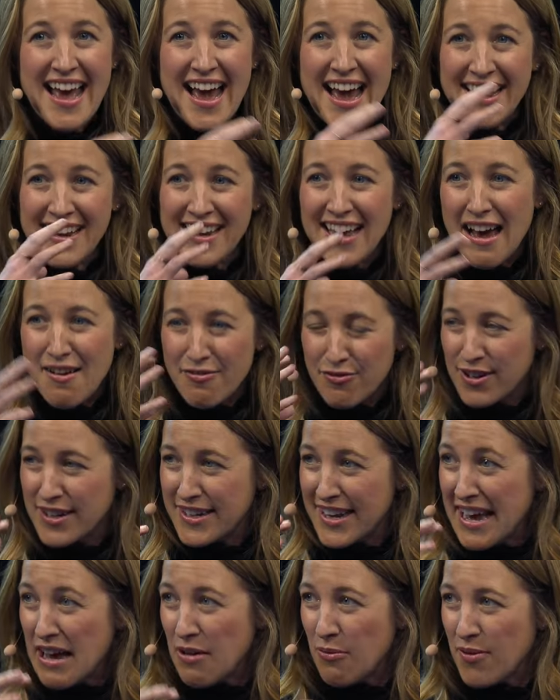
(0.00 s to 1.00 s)
And every
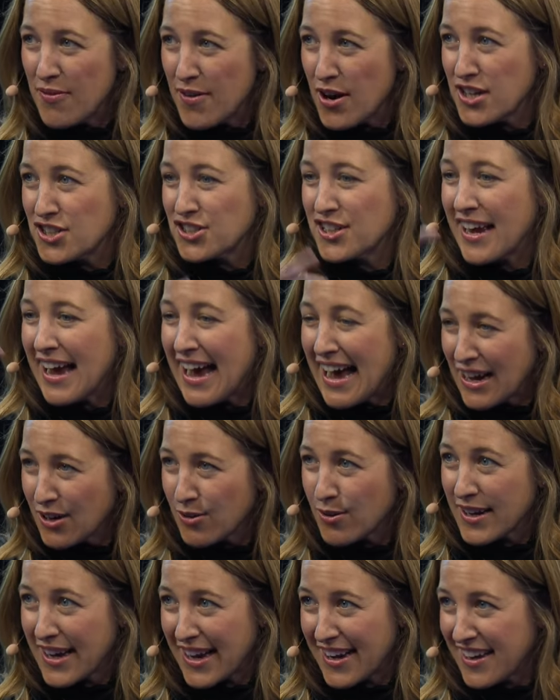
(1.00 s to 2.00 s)
day we're actually
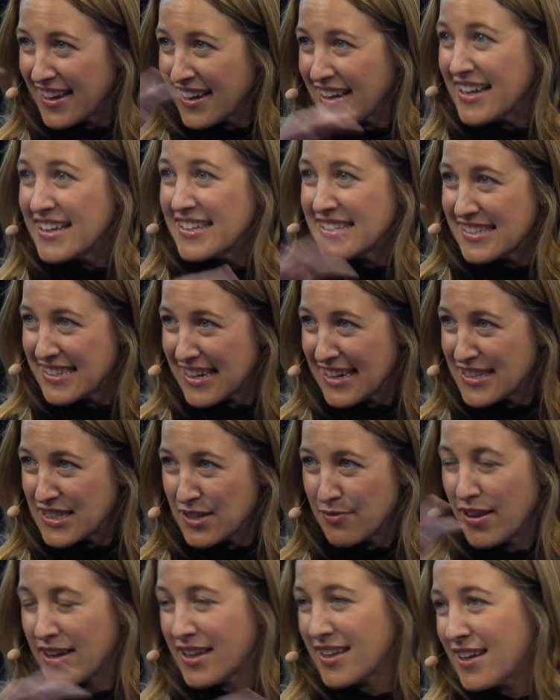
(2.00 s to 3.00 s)
aggregating insights
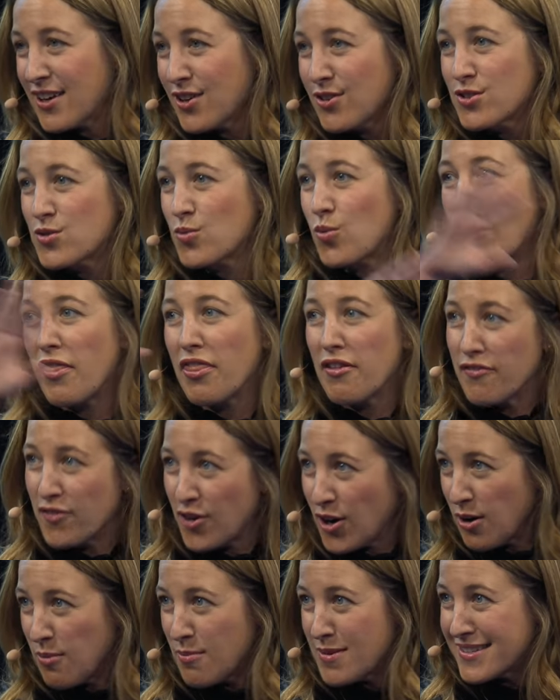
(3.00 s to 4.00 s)
of like, here's what the
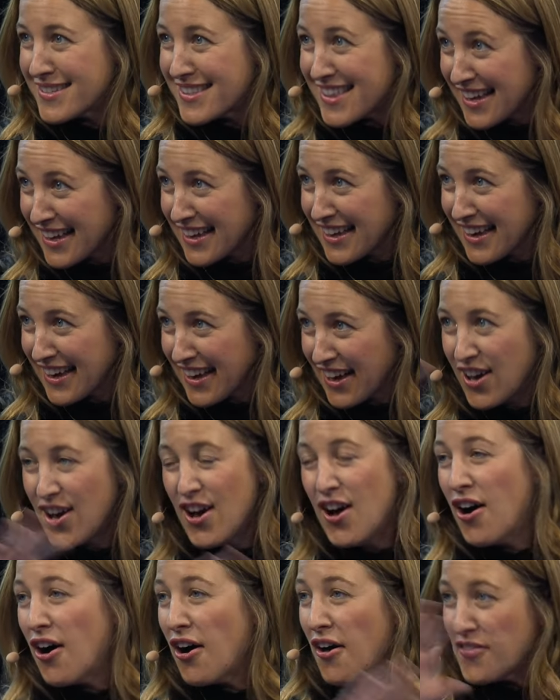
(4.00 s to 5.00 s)
firm is thinking
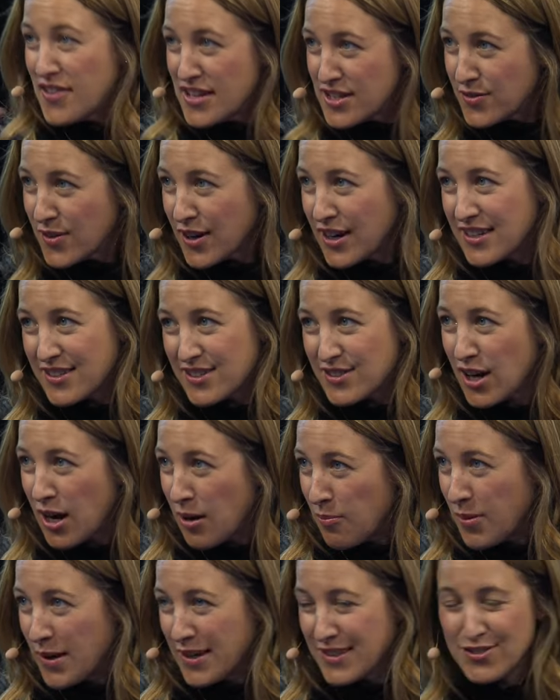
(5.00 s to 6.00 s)
on these various
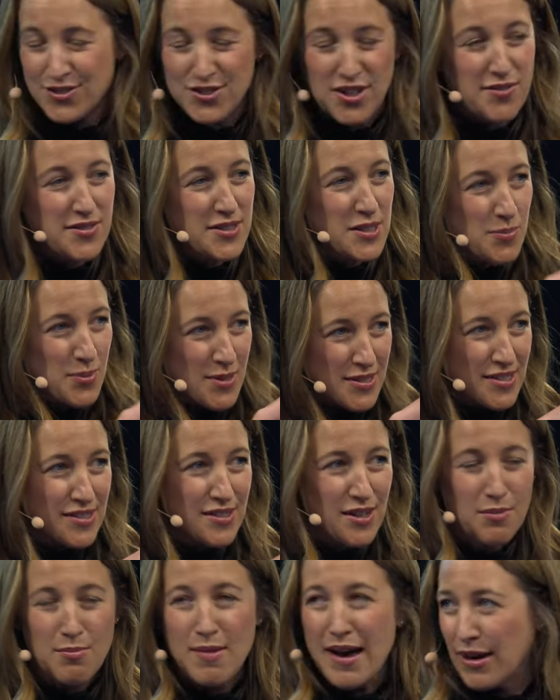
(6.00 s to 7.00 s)
topics. There's obviously
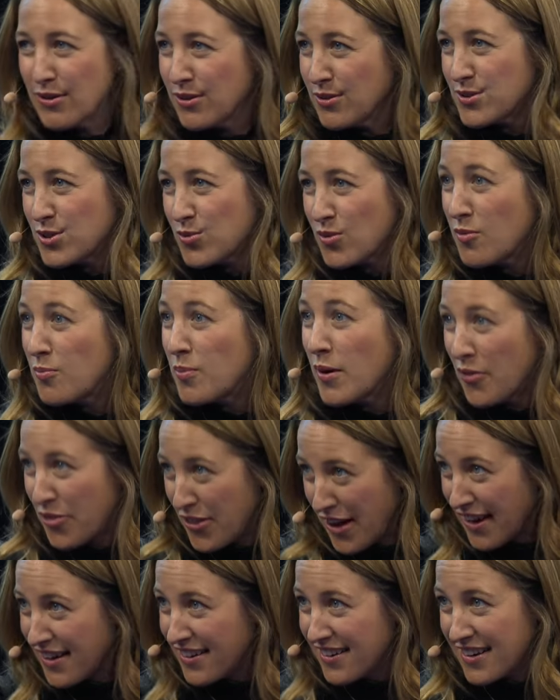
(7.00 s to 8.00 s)
pieces on macro, so we've built
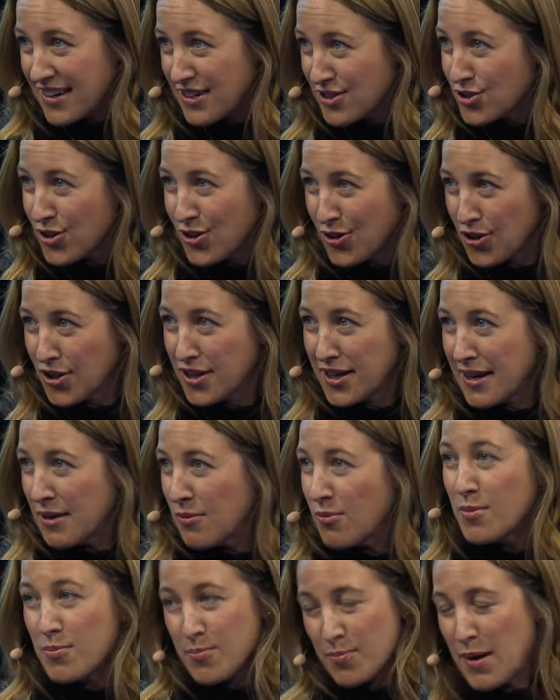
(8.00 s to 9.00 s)
that internally,
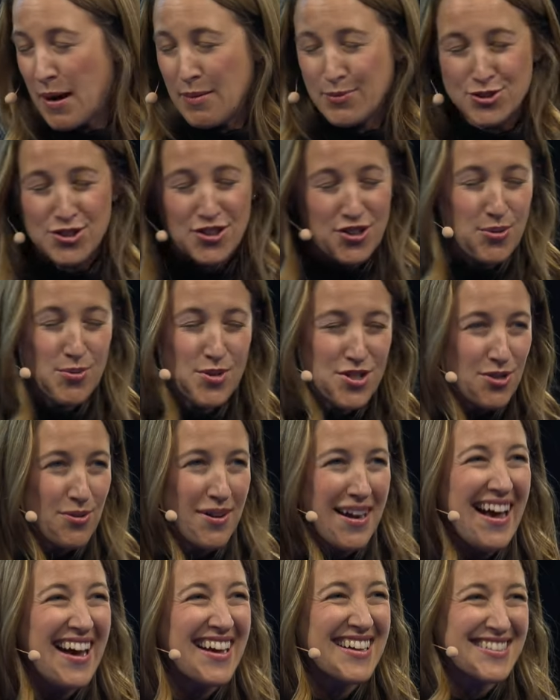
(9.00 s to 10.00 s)
and I'm sure you would do
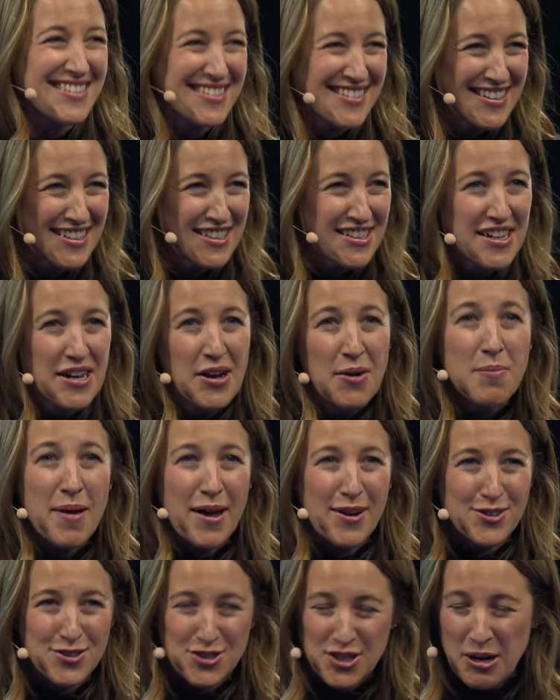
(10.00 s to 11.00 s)
an excellent,
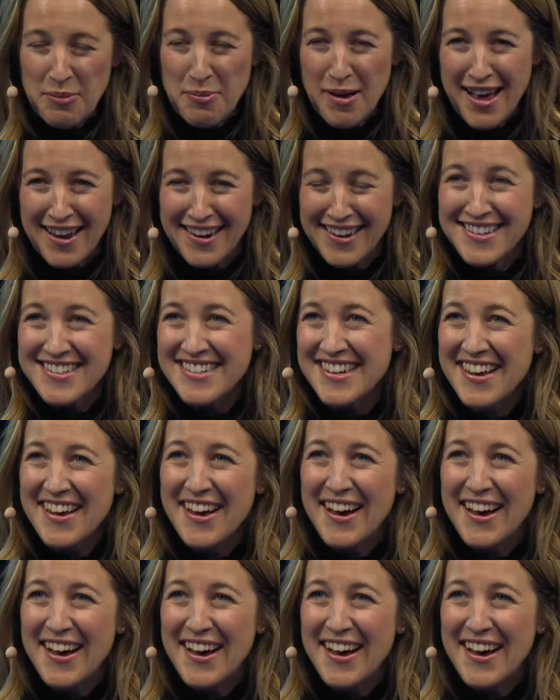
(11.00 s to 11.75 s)
better job at it.